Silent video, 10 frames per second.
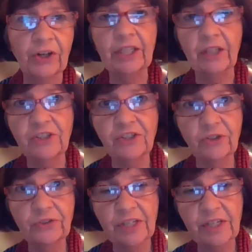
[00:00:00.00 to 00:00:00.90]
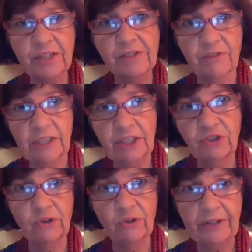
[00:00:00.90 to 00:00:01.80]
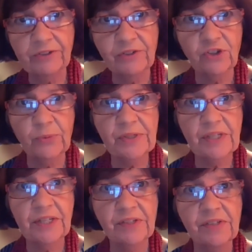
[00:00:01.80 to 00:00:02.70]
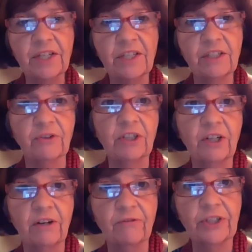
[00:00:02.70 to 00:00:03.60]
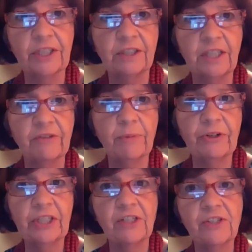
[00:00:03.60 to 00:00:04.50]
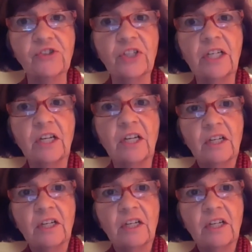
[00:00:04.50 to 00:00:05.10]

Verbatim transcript: archaeological digs, if they need to do ground disturbance at a site and they're uncovering Native American history,